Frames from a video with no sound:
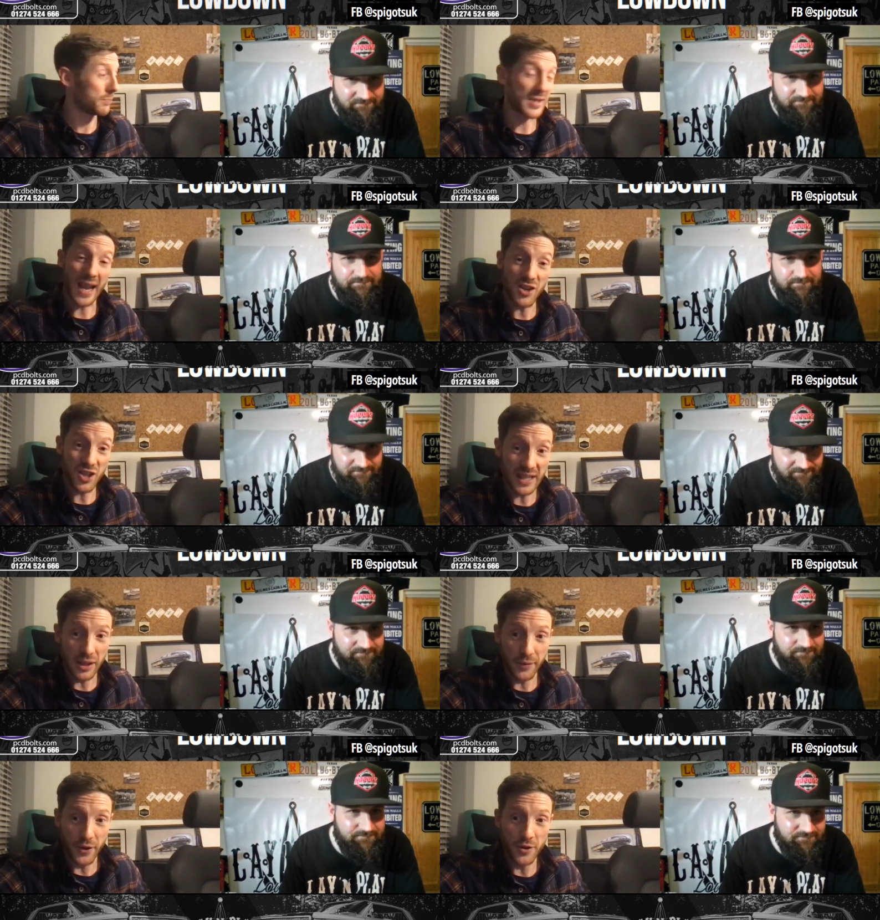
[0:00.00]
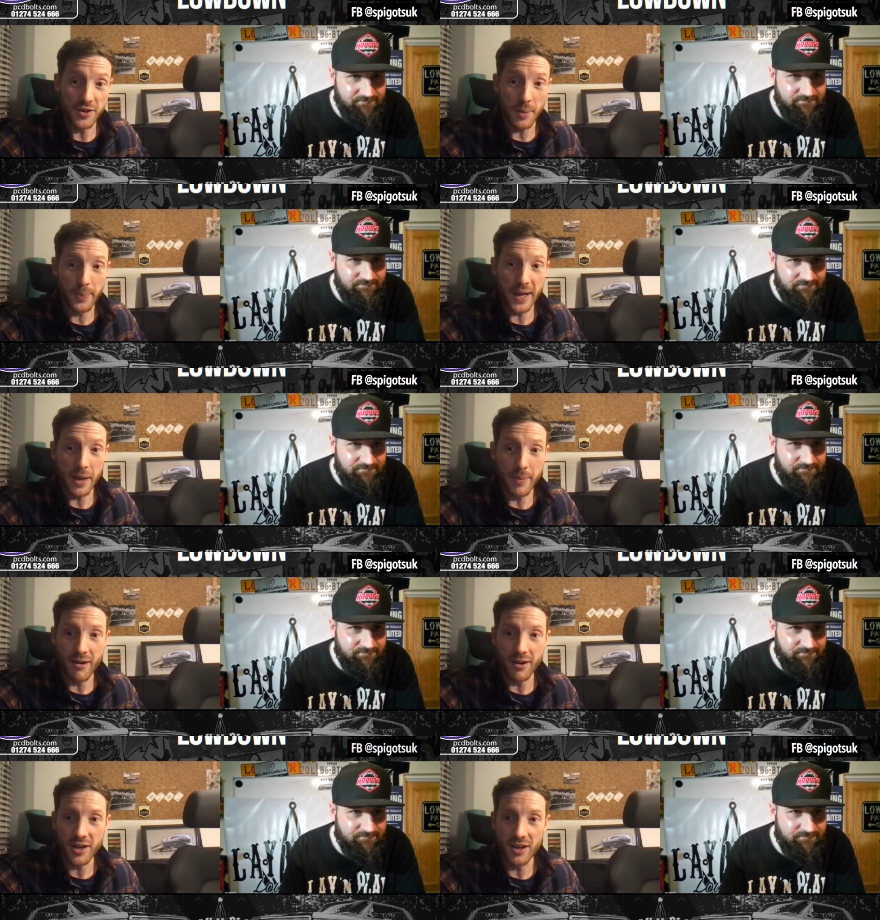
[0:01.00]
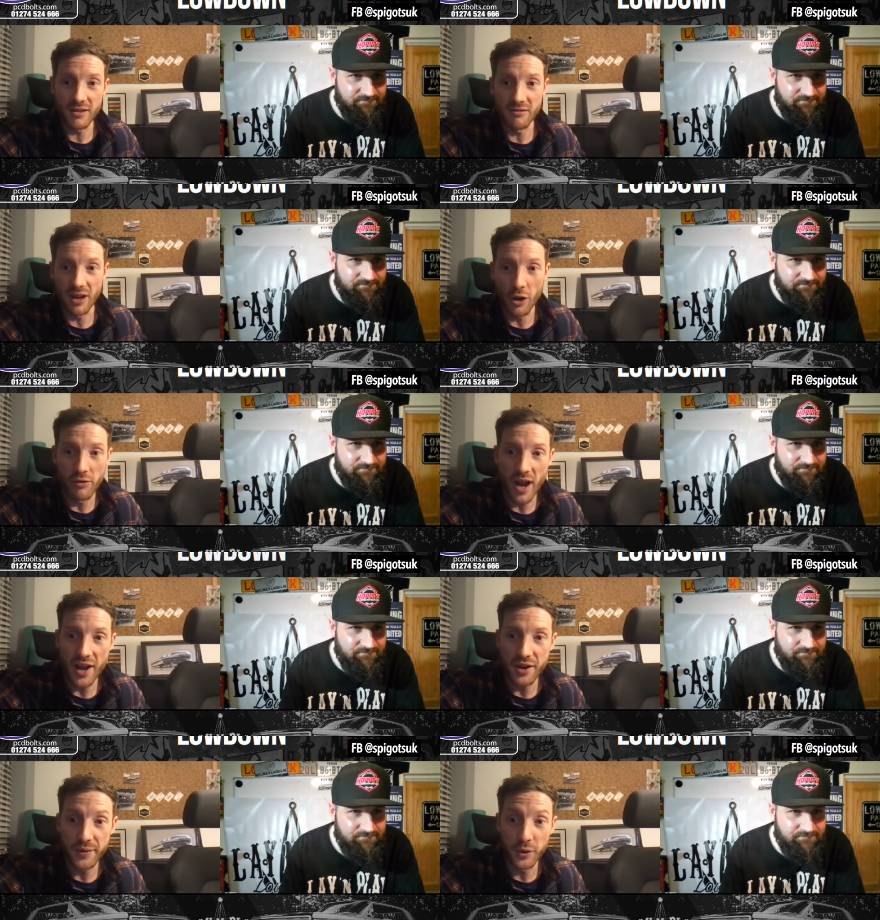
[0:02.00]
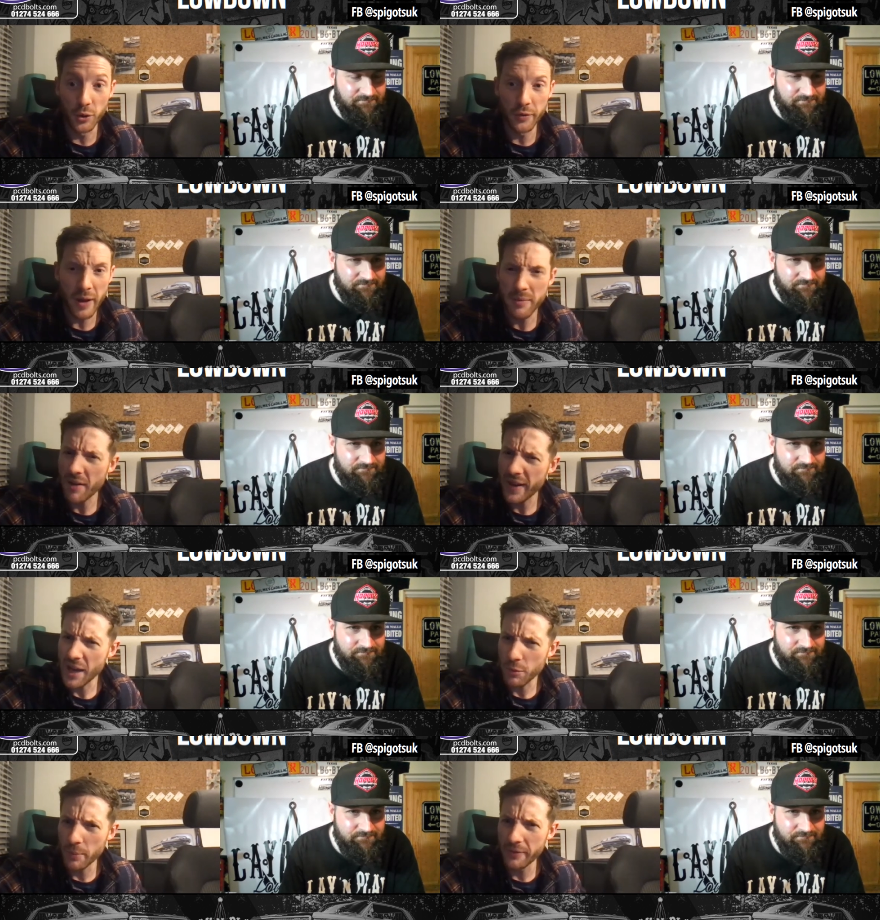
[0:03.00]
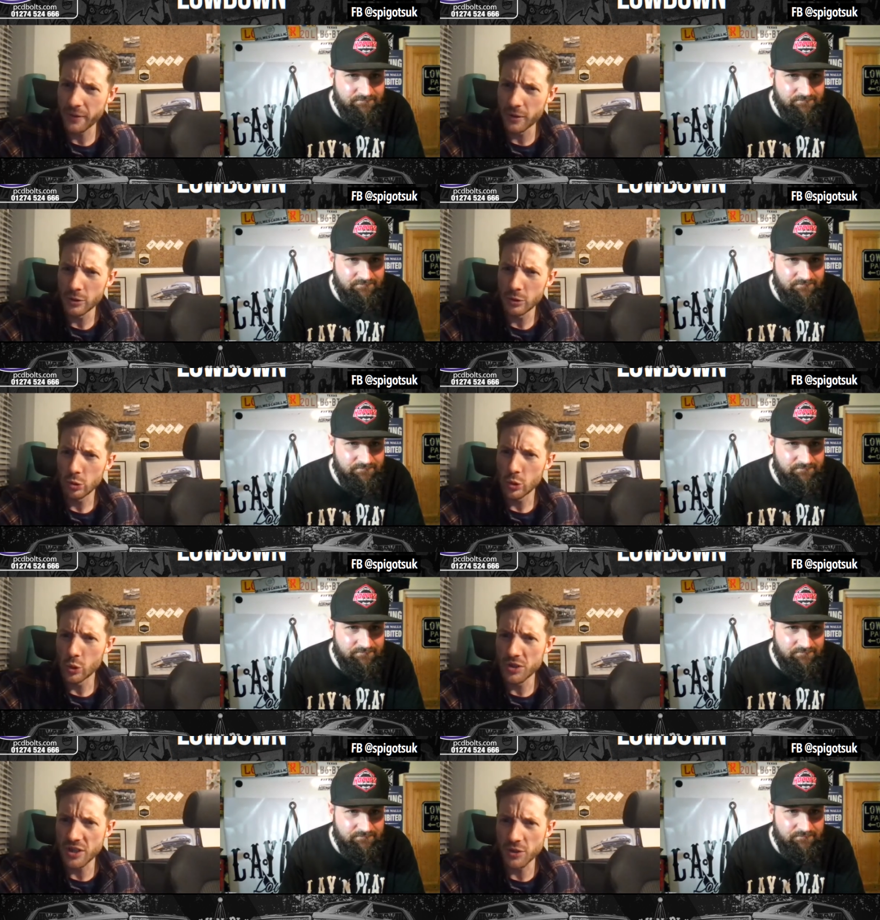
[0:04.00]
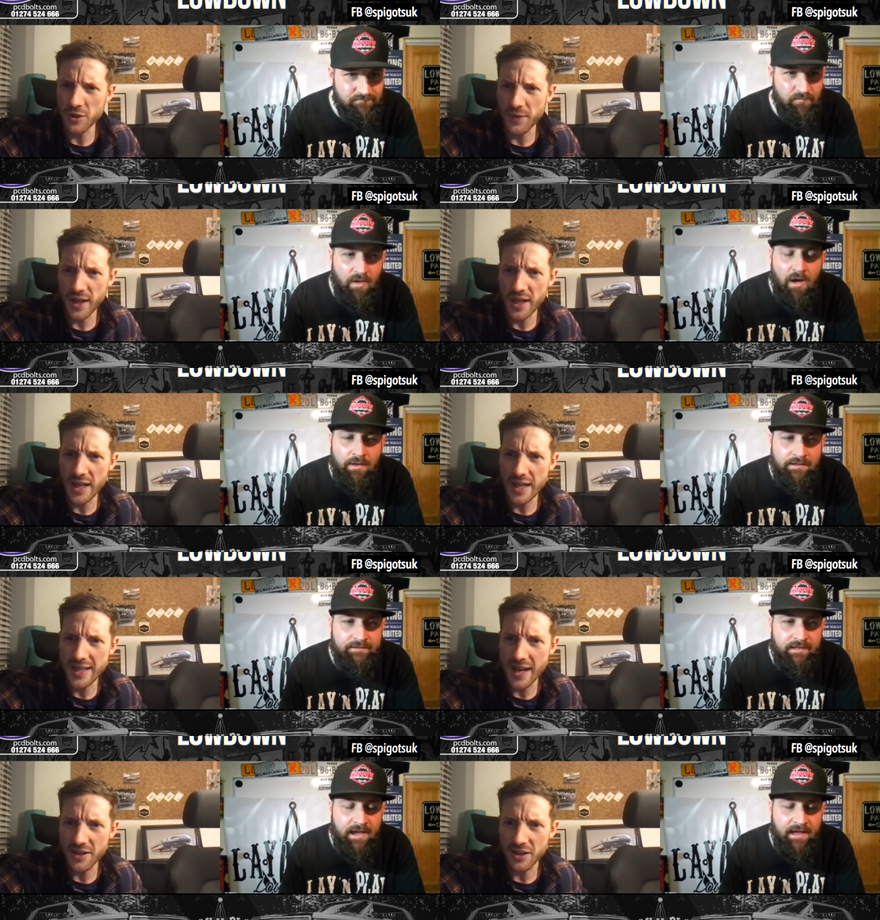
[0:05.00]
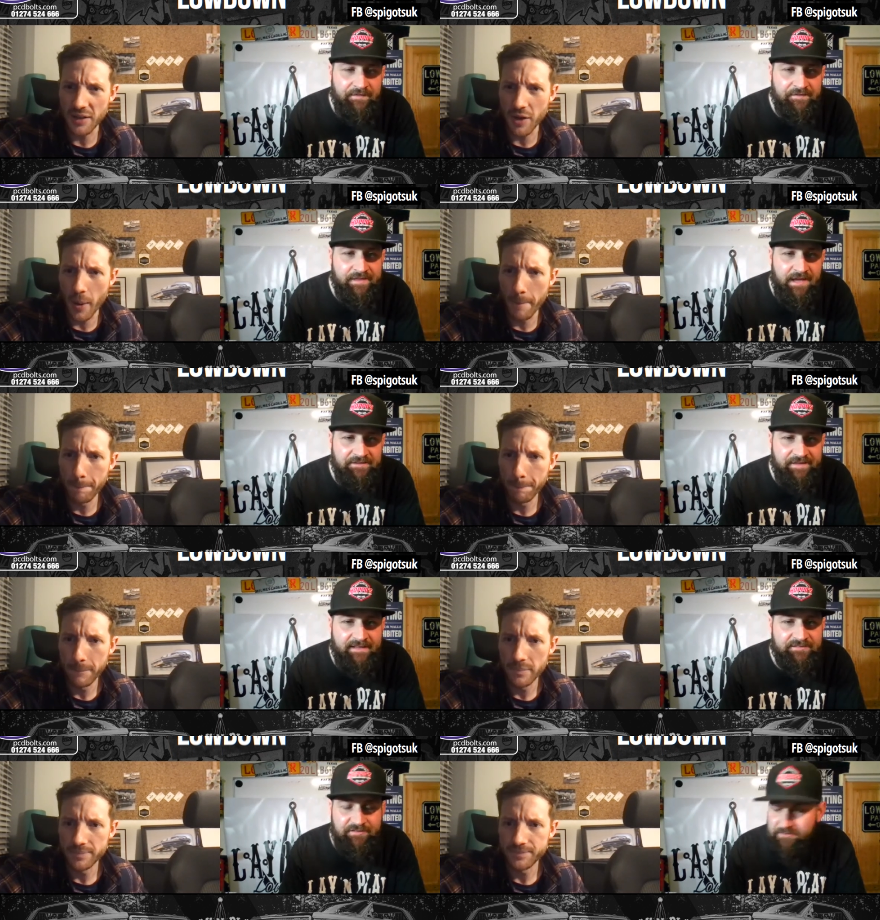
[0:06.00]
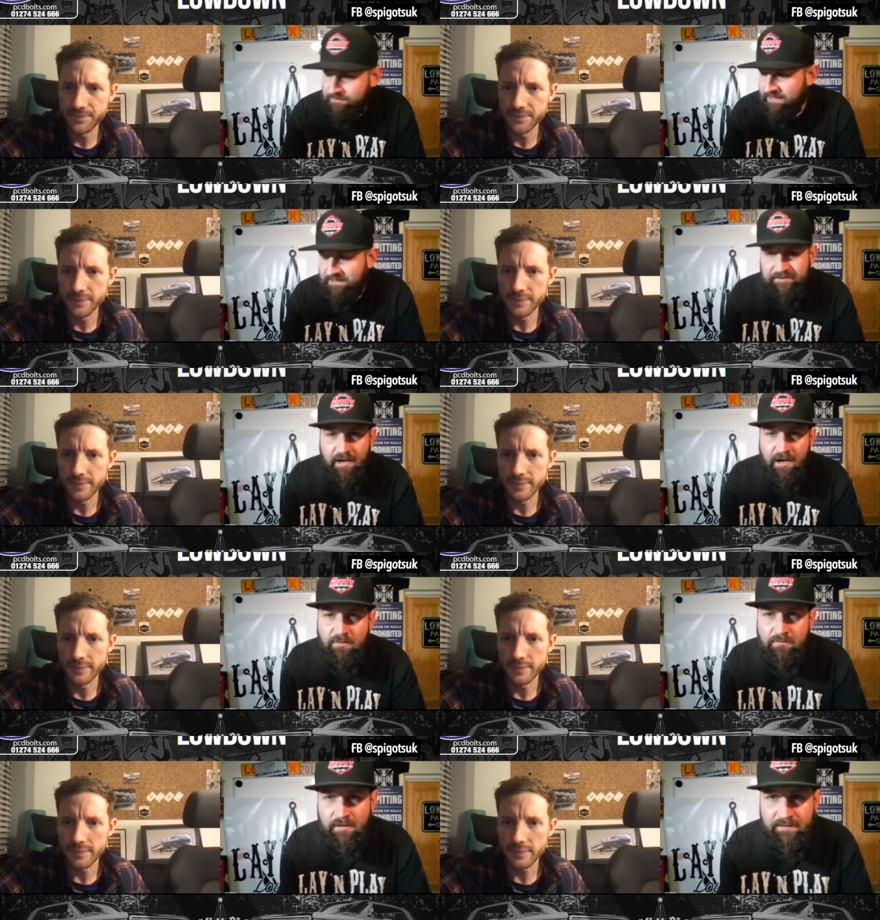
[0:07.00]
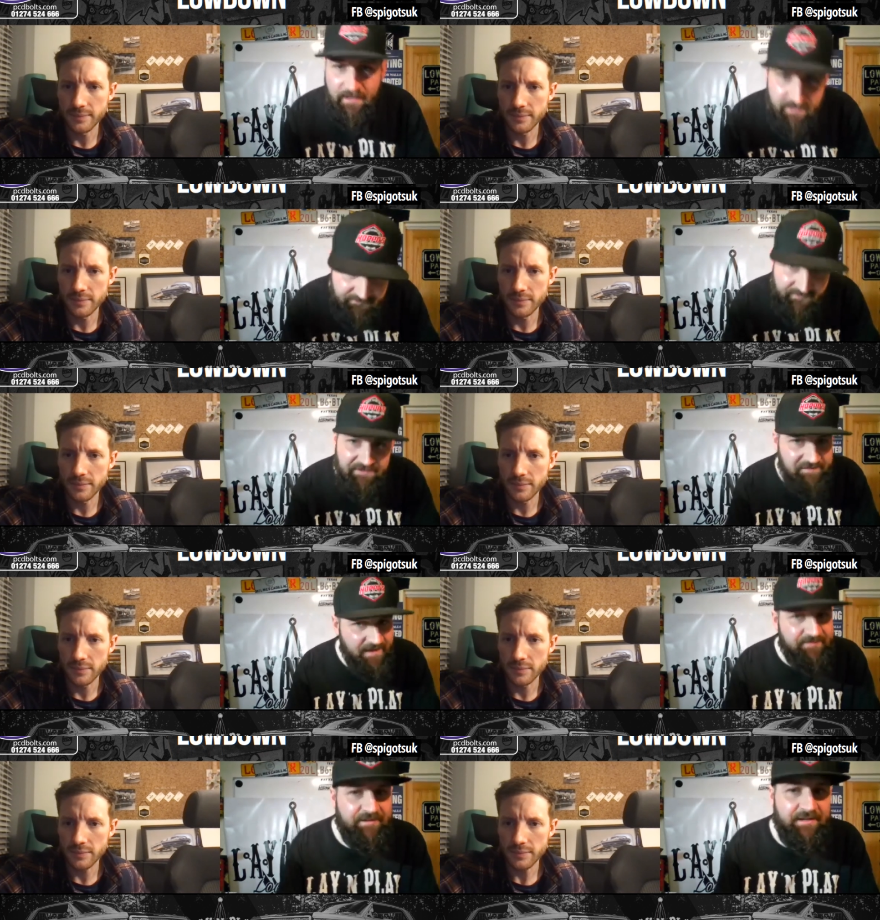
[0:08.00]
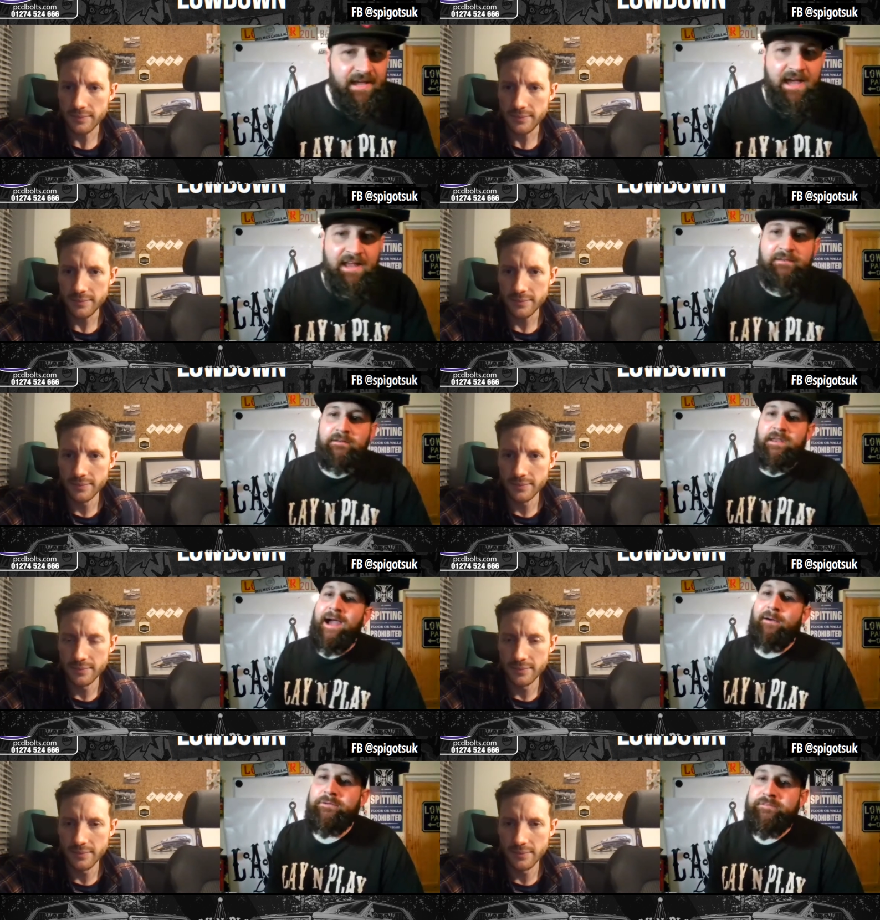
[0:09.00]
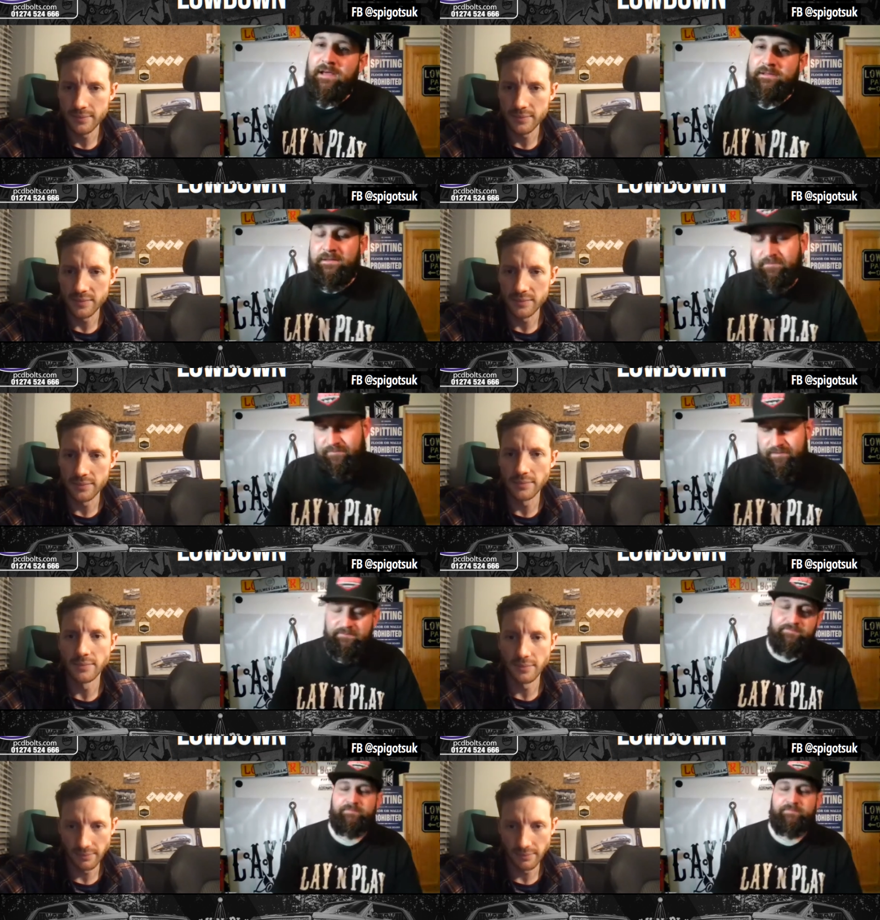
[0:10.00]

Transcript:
Speaker 1: Potentially the first big American lowrider for them. Have they had one before? Or is it just
Speaker 2: the... No, they had a Datsun years ago, and then they've had a Datsun again now. It's like they've